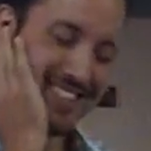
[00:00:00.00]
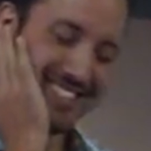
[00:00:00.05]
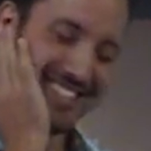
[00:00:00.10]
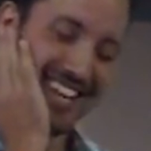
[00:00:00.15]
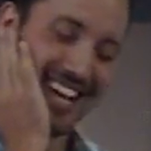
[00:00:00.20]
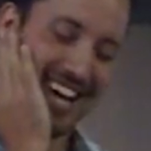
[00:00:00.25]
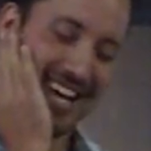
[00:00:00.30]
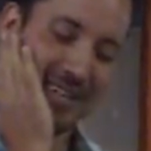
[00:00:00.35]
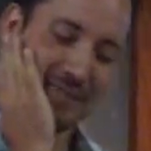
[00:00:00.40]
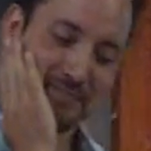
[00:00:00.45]

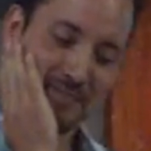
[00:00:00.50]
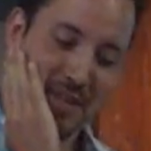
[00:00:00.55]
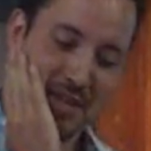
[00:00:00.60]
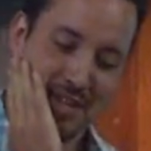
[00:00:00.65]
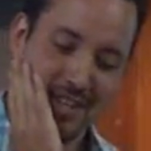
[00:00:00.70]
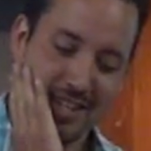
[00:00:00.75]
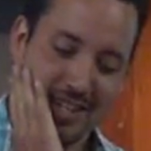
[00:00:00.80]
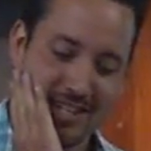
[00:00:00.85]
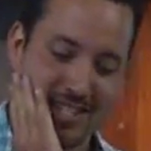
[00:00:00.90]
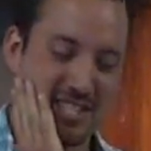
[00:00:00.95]
Yeah.
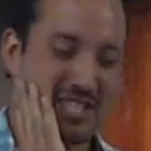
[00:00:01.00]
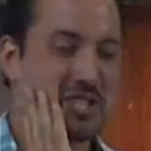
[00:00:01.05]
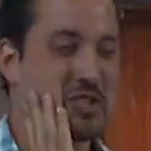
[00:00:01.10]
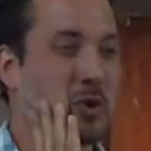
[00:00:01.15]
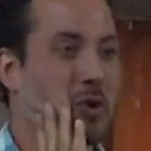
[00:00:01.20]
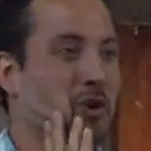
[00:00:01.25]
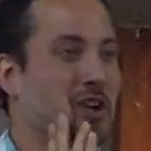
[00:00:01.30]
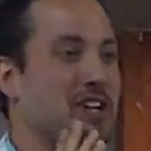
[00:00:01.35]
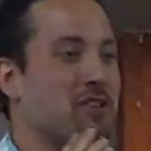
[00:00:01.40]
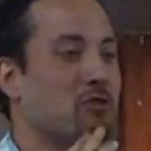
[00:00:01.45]
Is this
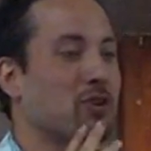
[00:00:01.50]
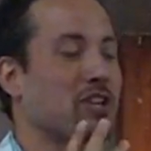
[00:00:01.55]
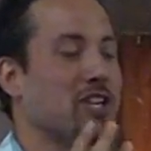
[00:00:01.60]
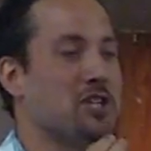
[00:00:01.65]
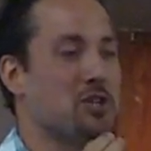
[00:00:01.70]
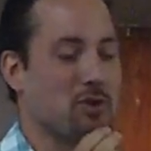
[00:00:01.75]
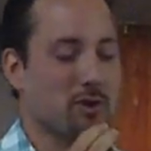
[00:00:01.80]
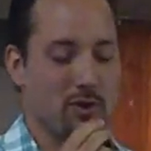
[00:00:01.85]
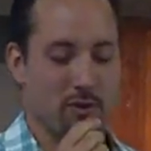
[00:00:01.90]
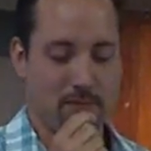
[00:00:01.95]
story really
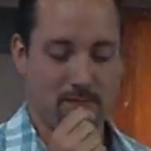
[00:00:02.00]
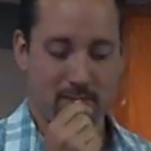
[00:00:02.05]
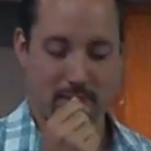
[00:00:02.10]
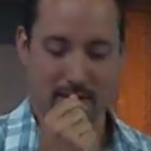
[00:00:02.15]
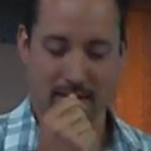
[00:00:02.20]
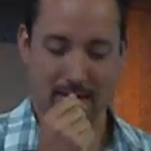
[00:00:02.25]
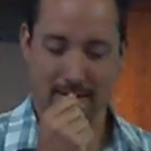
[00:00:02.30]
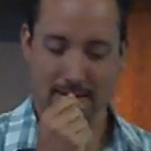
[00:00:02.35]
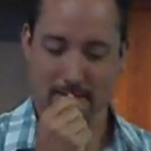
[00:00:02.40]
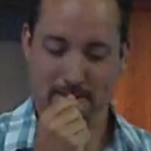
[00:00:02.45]
true?
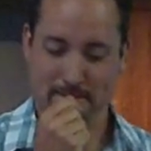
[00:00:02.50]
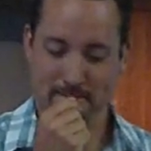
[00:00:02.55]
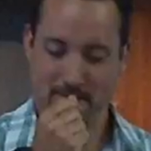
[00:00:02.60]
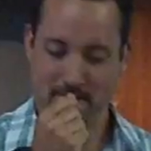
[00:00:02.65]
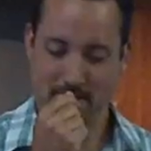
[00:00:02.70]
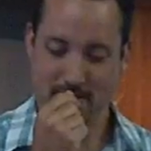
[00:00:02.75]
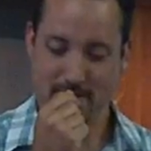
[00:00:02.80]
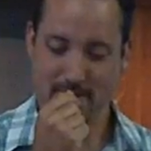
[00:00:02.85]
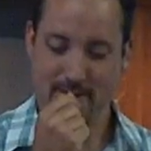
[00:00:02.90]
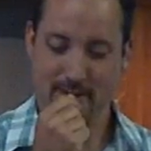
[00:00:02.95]

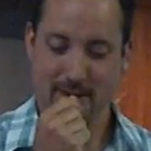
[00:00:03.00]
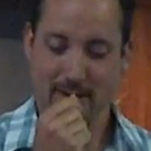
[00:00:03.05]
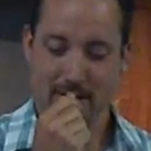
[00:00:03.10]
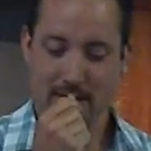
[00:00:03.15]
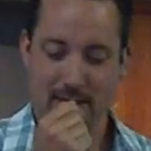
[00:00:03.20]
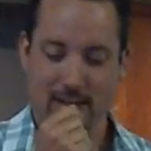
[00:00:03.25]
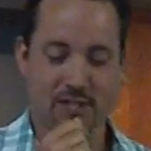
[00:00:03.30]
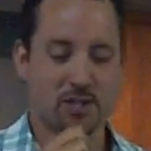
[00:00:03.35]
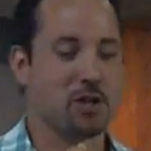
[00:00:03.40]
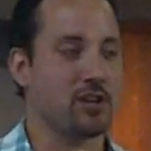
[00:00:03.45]

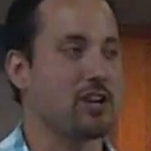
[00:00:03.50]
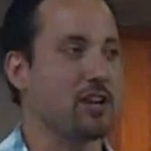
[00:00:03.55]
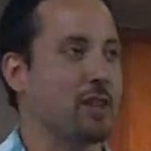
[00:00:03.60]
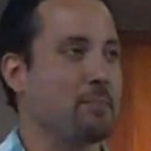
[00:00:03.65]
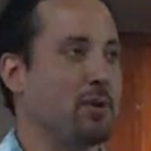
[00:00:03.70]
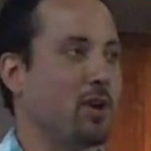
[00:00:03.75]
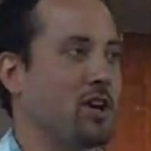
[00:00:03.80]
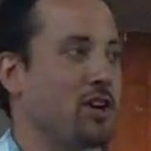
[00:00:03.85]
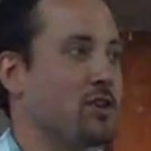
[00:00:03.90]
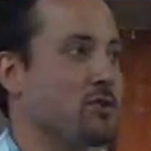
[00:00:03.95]
Let's turn to the
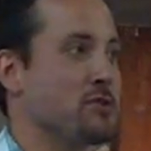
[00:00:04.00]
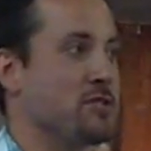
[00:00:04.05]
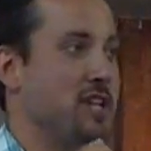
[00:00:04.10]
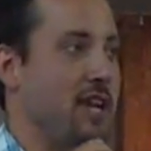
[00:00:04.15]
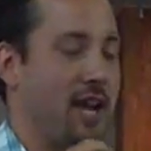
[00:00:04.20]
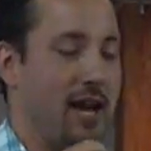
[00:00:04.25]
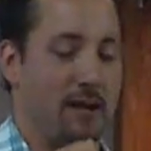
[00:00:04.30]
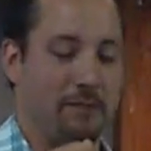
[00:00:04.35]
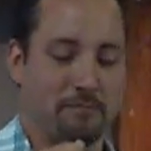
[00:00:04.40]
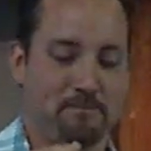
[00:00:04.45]
book of
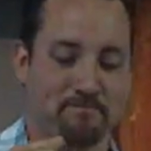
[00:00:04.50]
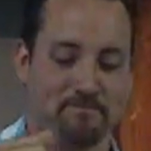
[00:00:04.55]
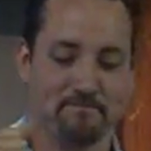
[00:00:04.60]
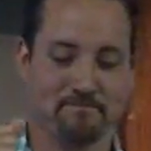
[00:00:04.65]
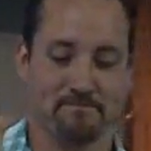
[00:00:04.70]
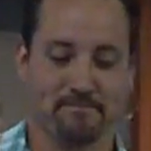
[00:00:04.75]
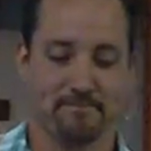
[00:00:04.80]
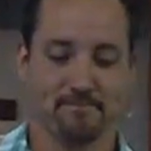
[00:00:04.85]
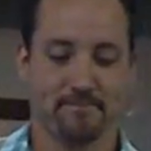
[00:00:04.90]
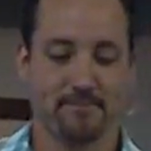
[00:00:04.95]
Hosea.
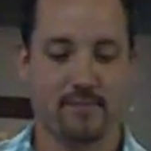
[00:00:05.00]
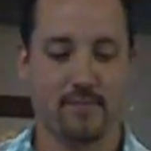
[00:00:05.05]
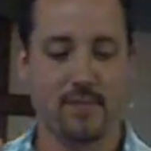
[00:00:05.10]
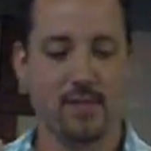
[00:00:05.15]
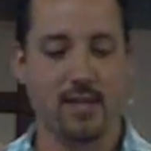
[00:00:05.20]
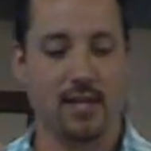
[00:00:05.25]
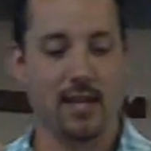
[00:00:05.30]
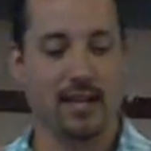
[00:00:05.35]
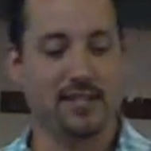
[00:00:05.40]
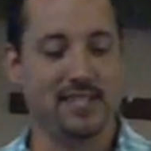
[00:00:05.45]

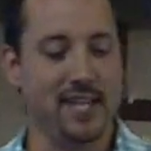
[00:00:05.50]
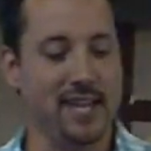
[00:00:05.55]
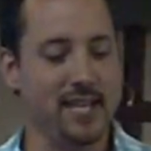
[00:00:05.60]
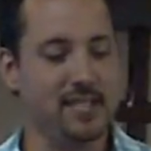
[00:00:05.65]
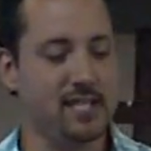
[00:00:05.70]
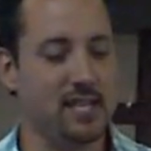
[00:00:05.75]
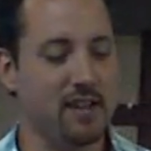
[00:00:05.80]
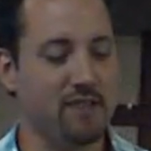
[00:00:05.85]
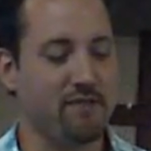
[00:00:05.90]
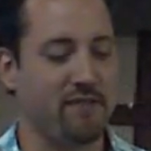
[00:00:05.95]
It's
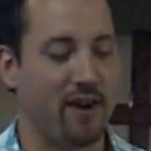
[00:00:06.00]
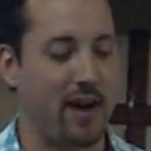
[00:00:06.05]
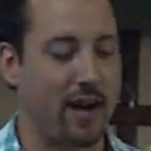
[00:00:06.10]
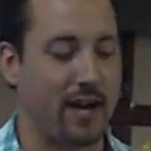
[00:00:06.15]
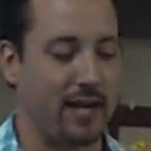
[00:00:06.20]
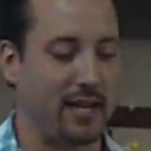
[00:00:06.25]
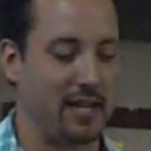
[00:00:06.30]
easy to find.